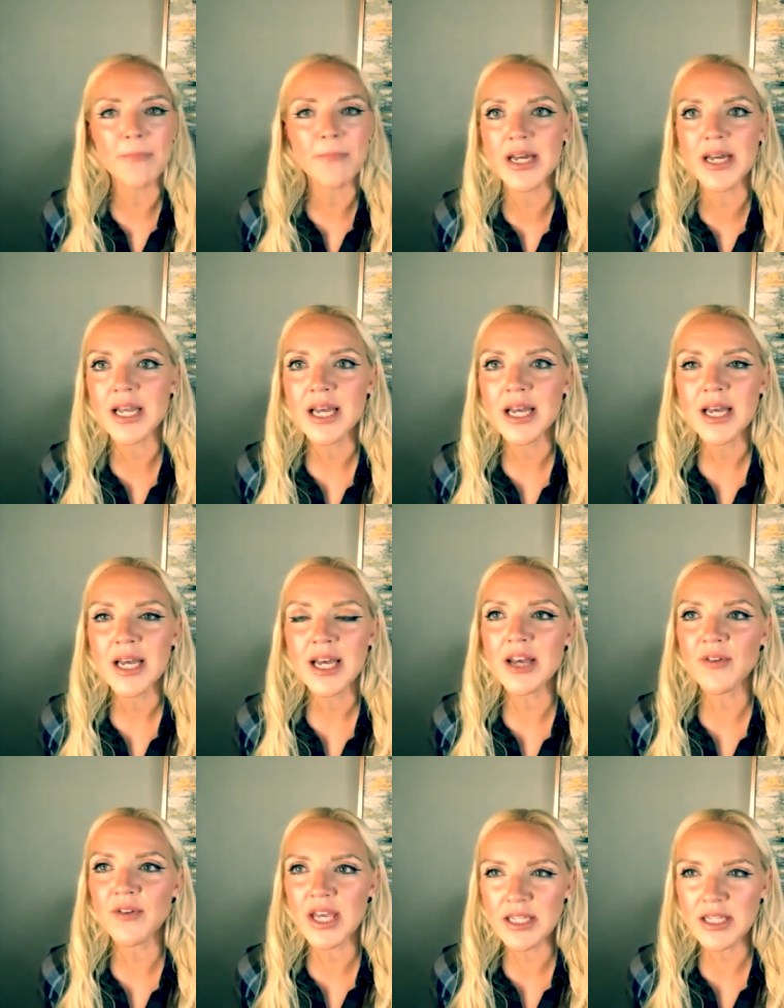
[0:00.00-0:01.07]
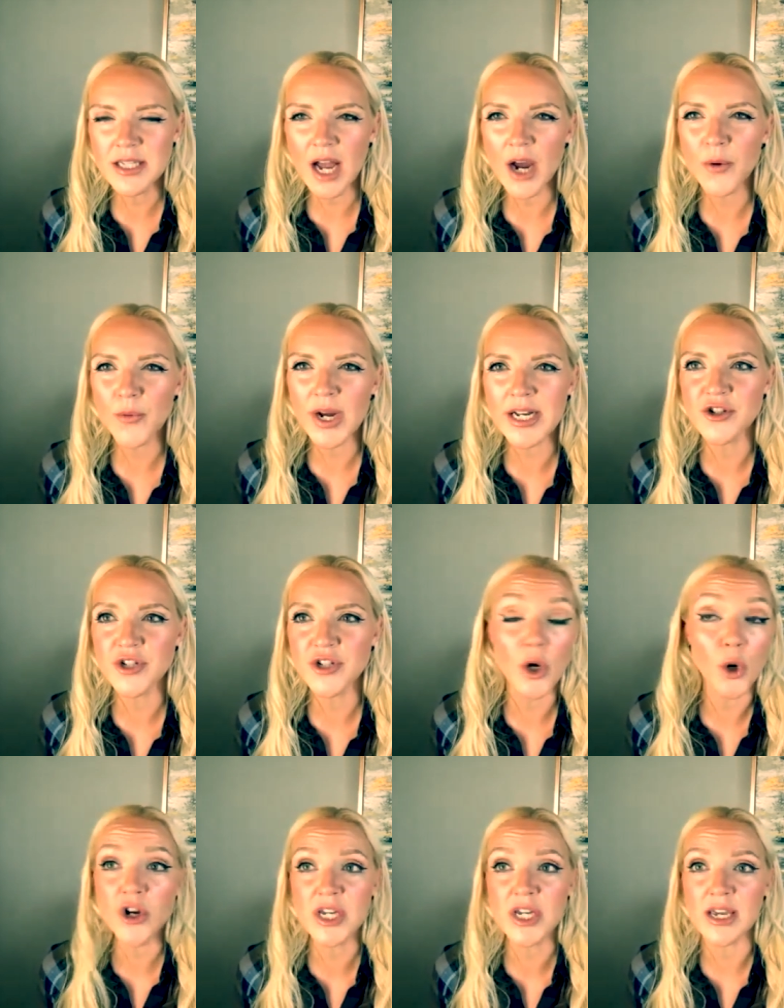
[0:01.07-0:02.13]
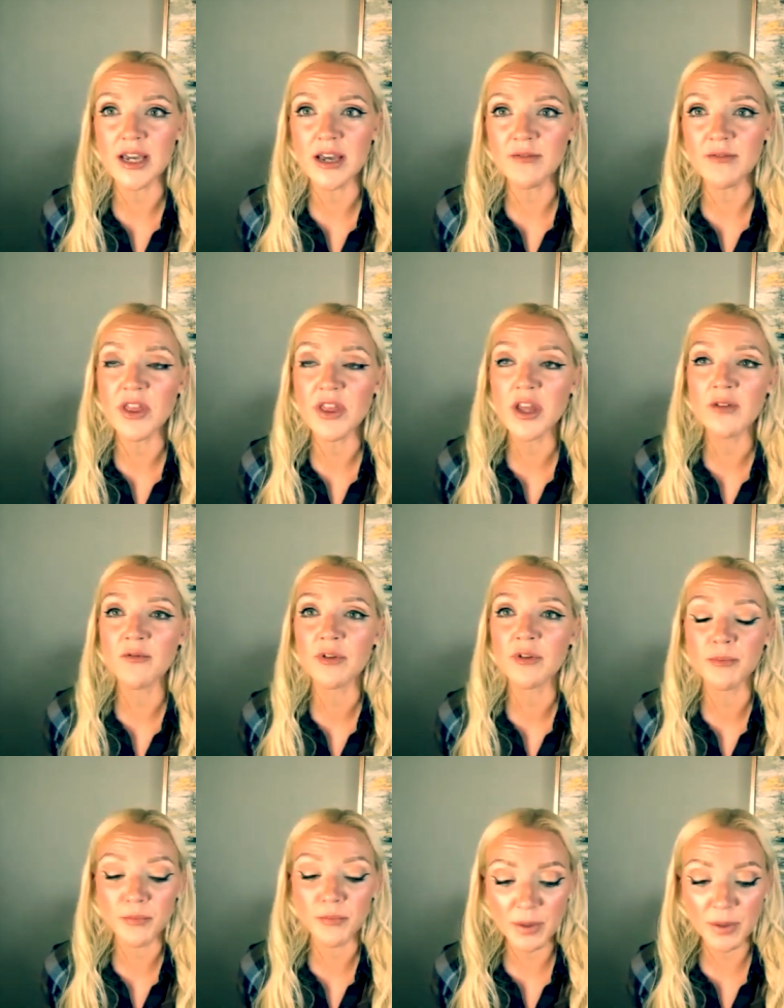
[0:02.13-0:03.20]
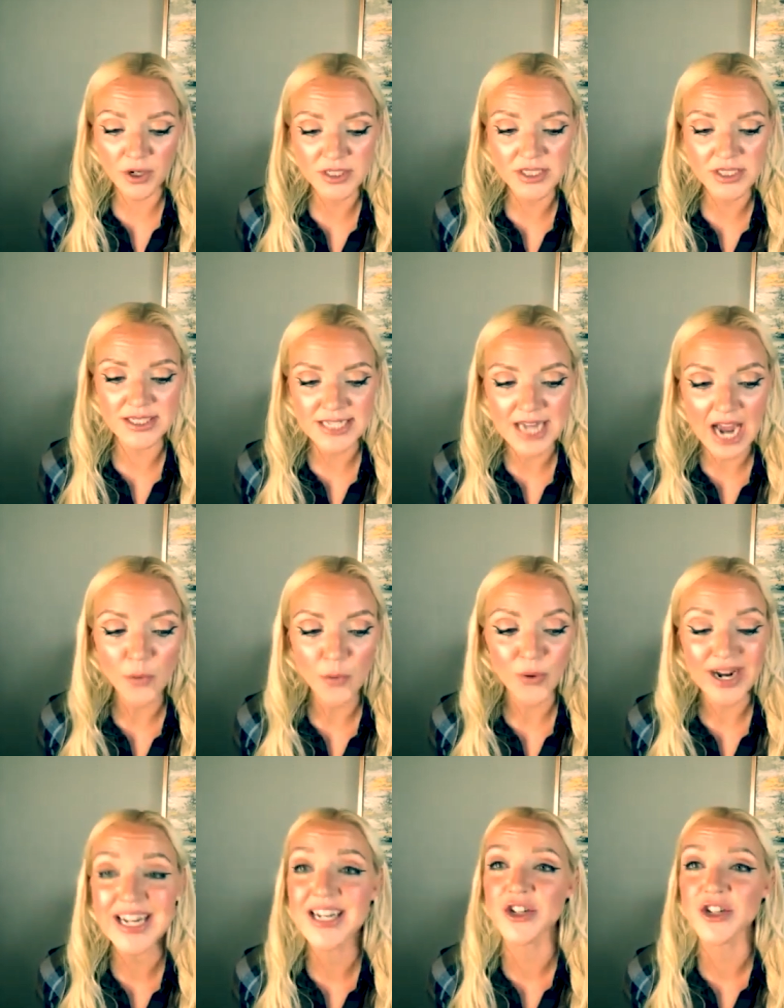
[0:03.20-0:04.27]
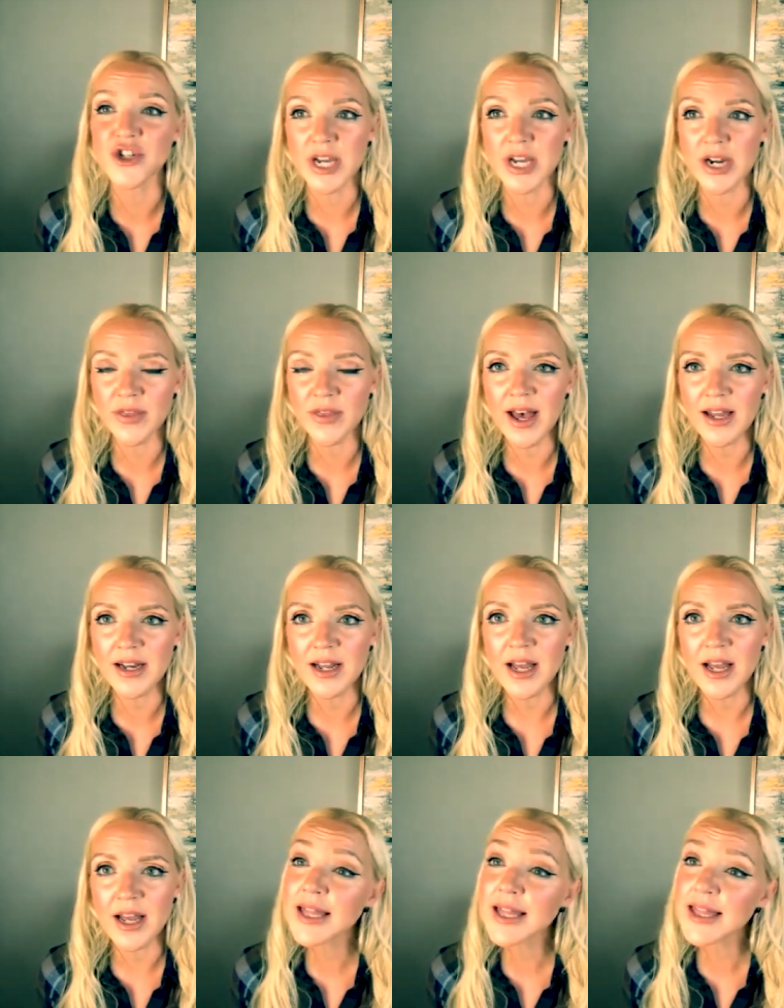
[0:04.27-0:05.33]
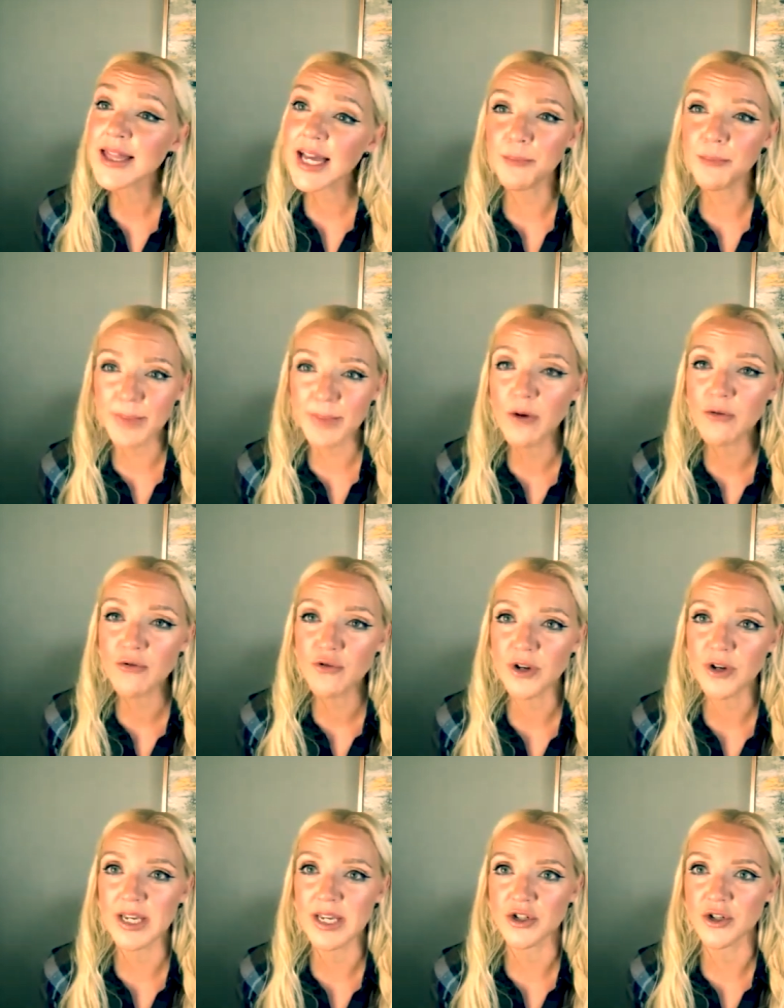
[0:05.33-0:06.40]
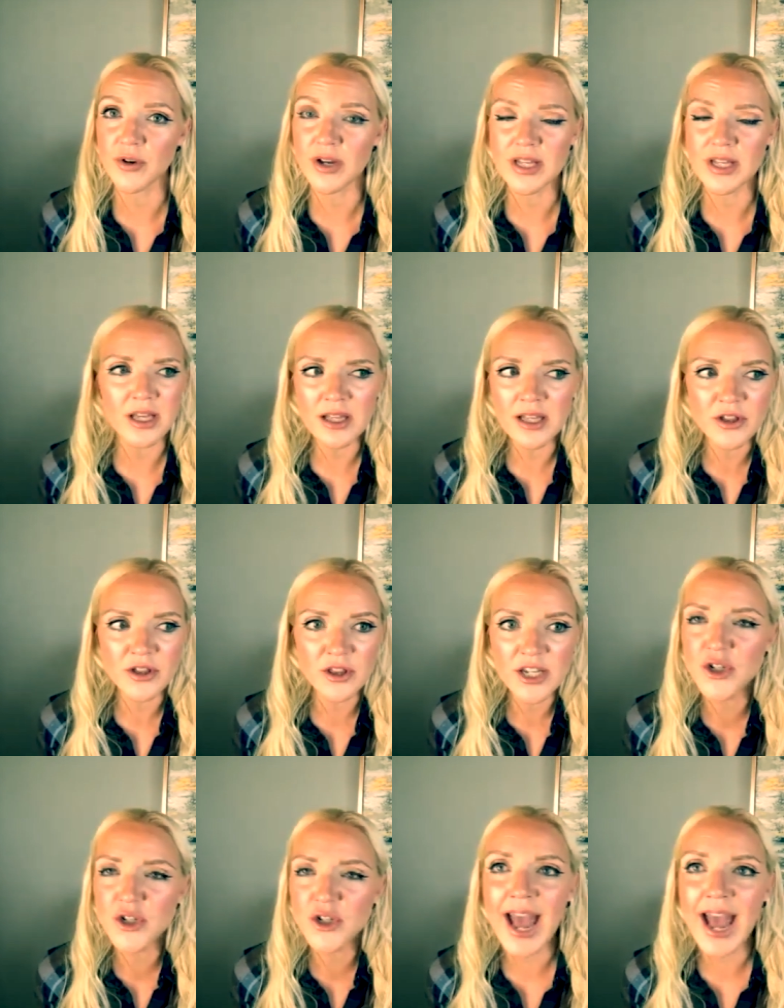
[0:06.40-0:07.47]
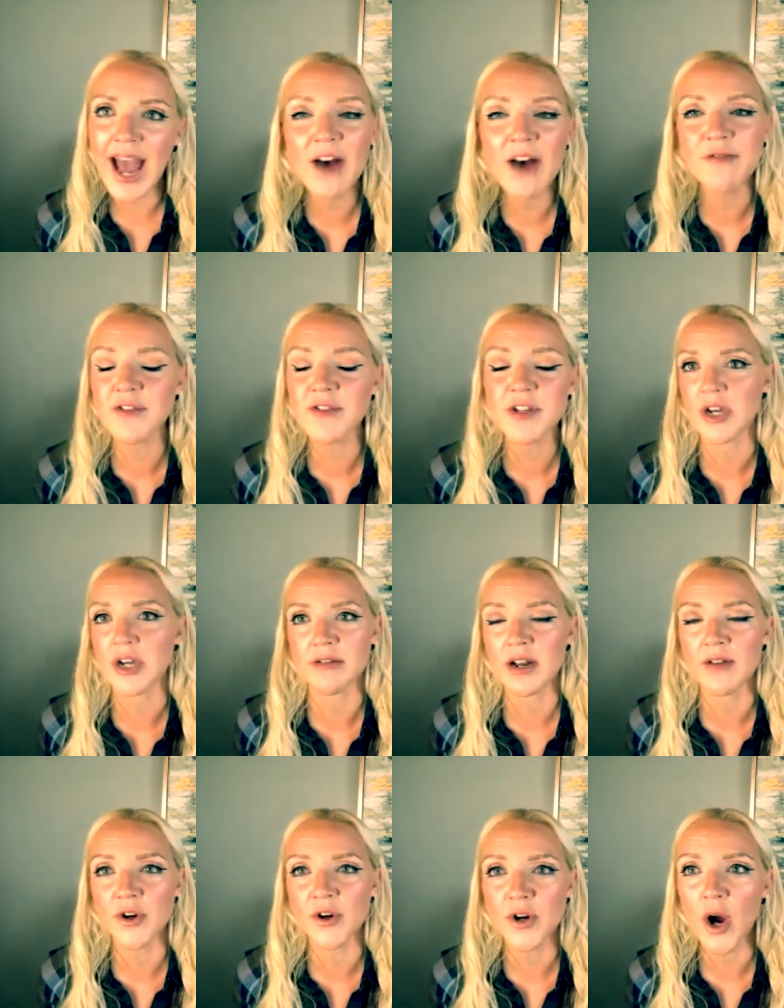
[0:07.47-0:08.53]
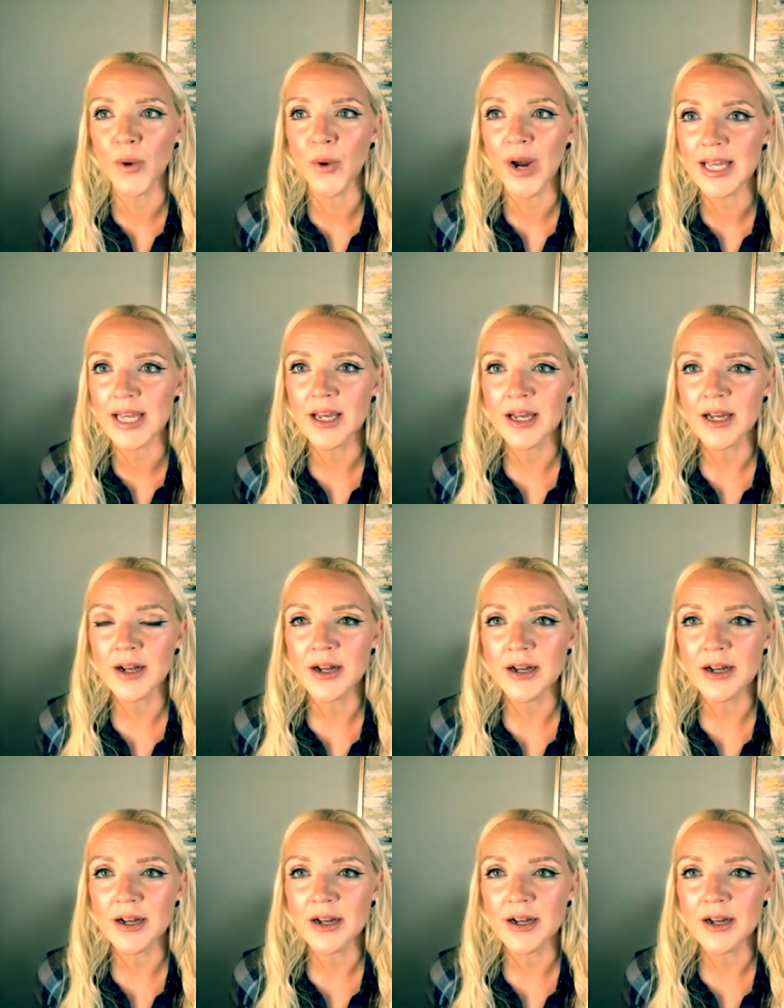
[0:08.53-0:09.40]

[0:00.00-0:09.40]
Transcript: But if he's not ready to share it, or she, if the, if the, the person's not ready to share that, that's a boundary issue. It, it, they shouldn't have to share that if they're not ready.